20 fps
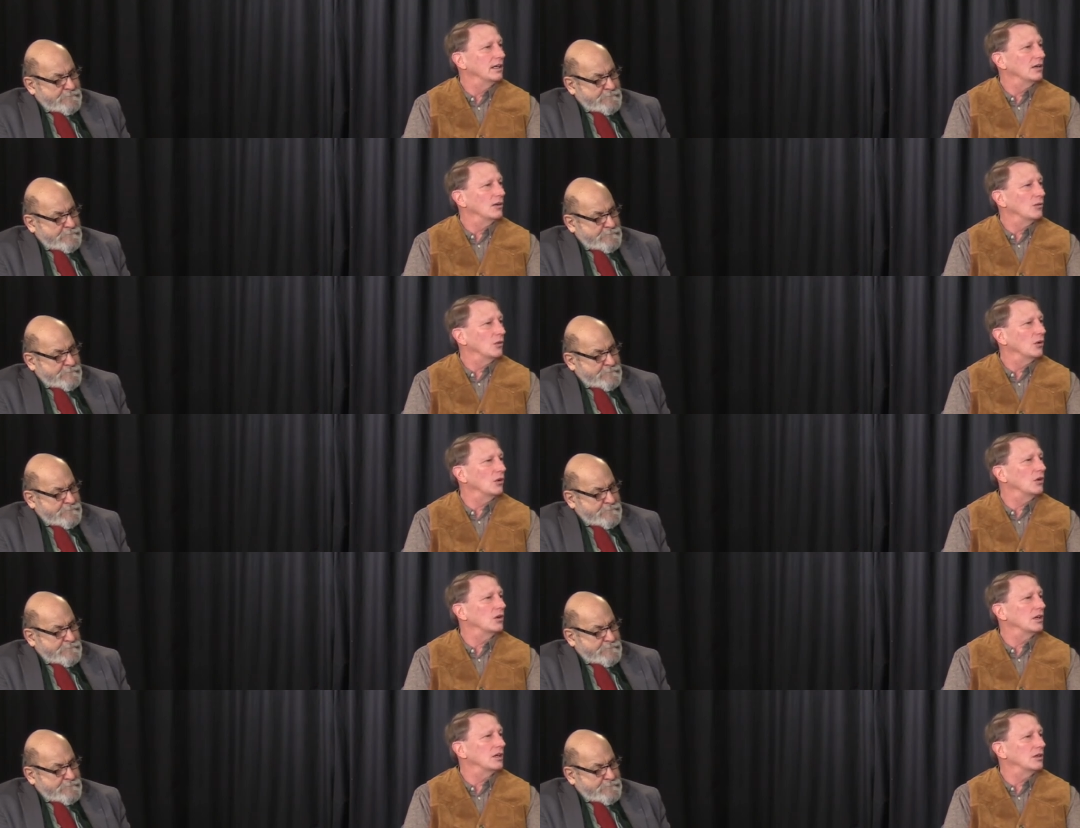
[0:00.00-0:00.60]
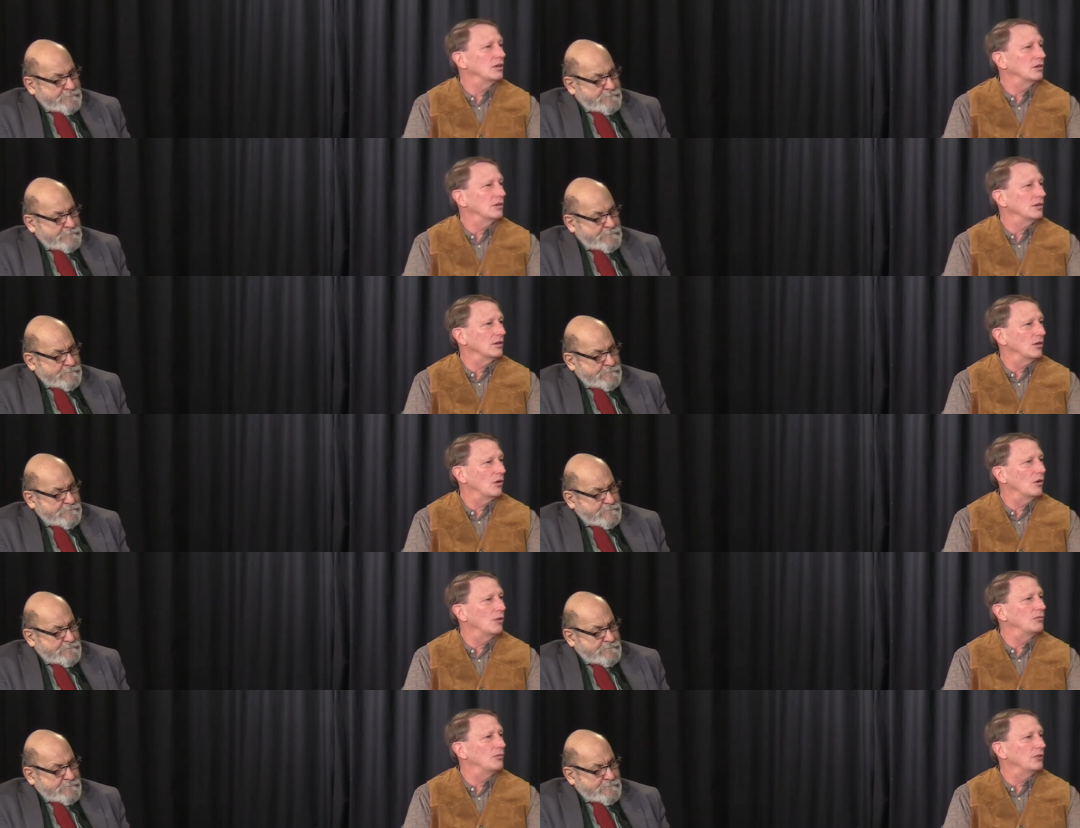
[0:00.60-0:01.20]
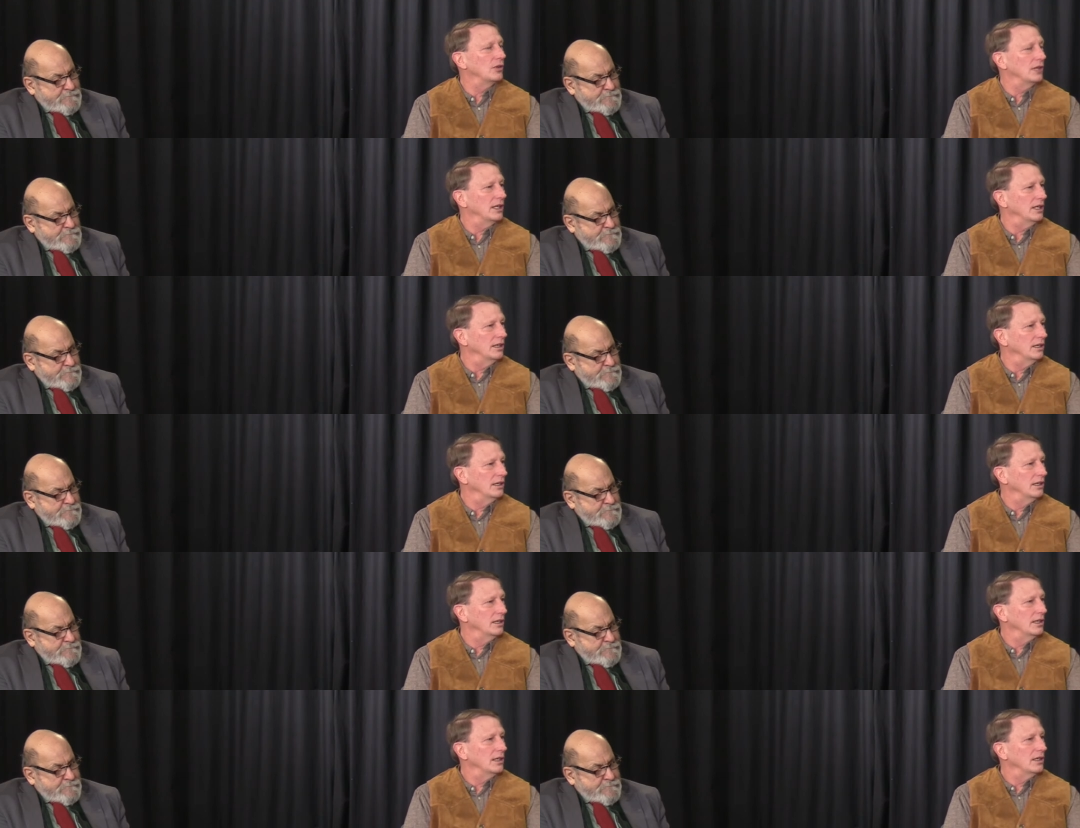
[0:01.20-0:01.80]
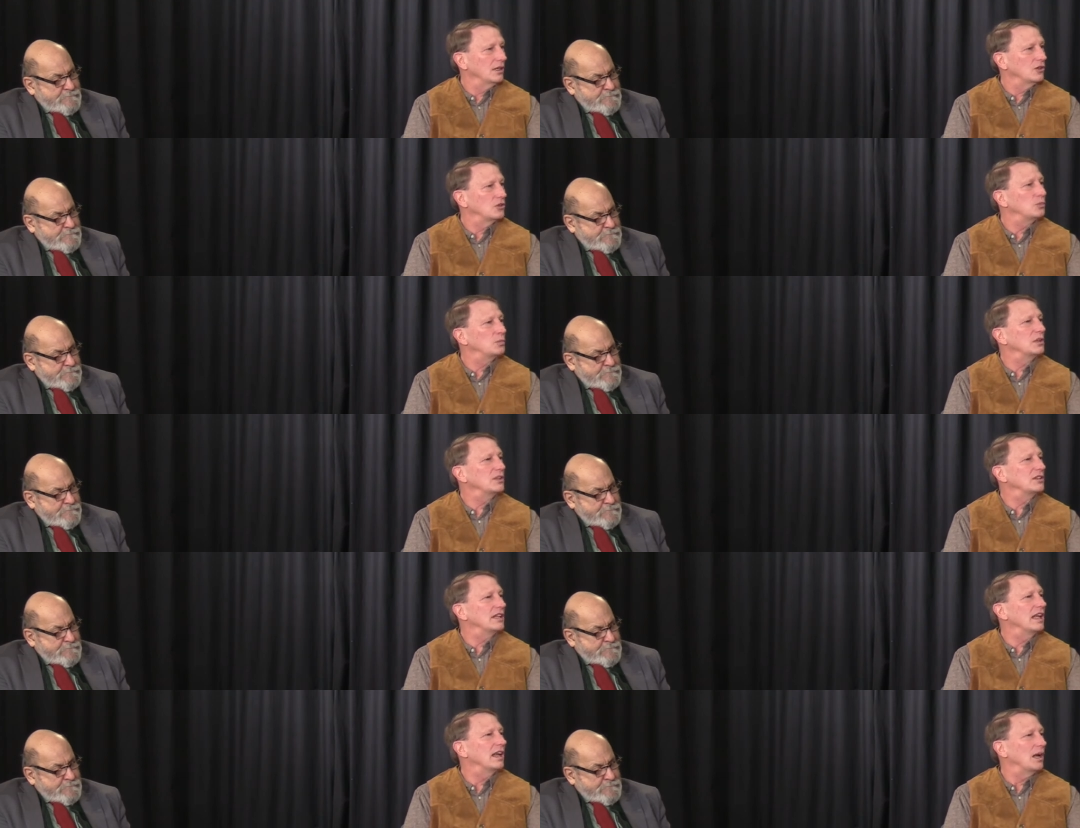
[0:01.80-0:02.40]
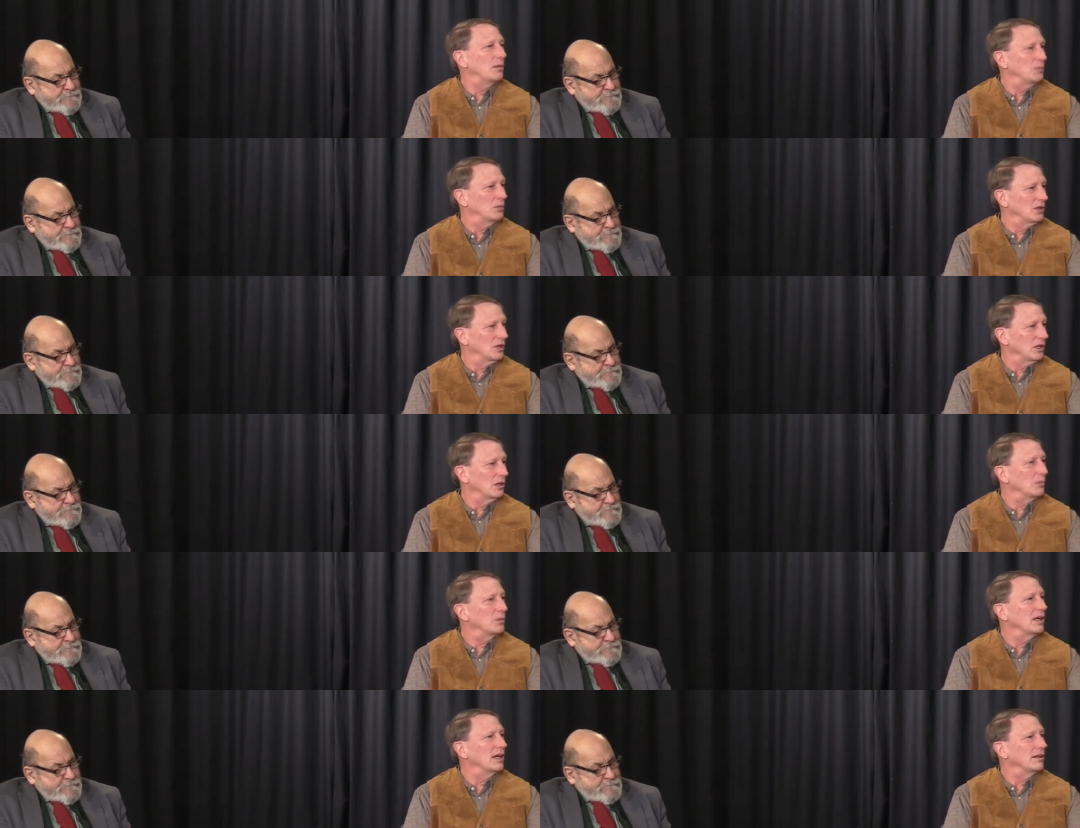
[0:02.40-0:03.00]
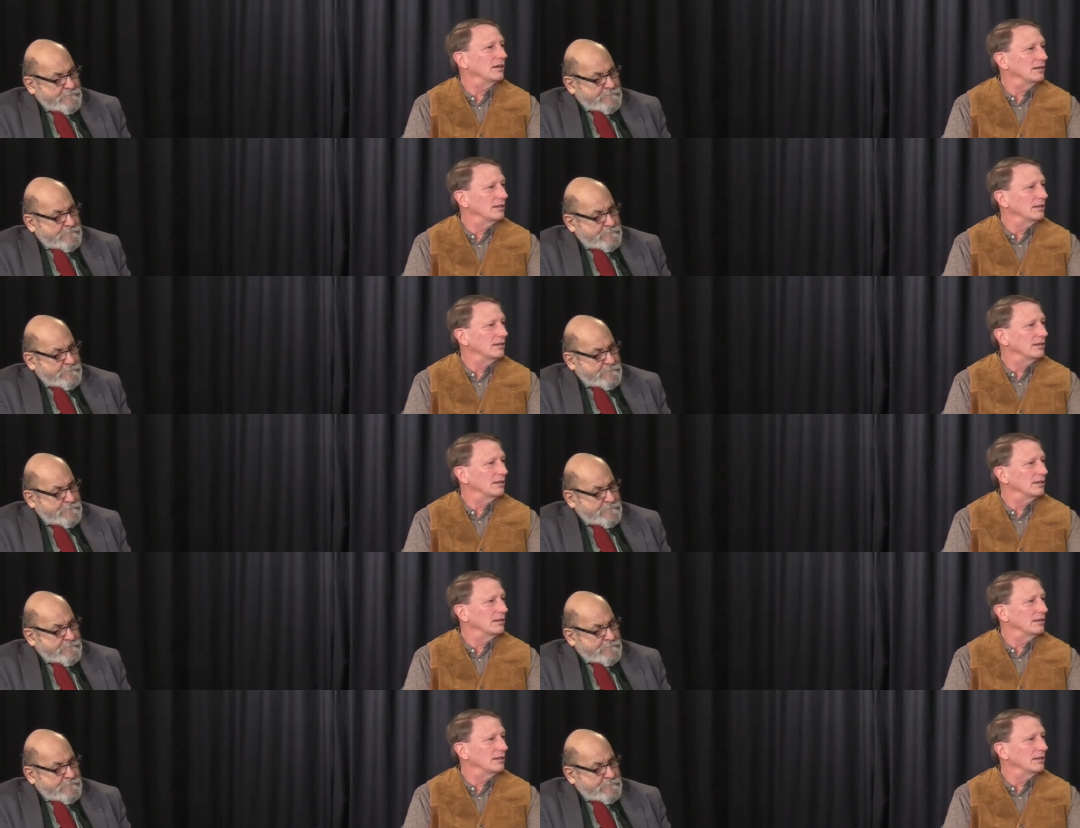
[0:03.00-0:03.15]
Speaker 1: we're looking to hopefully split that up a little bit.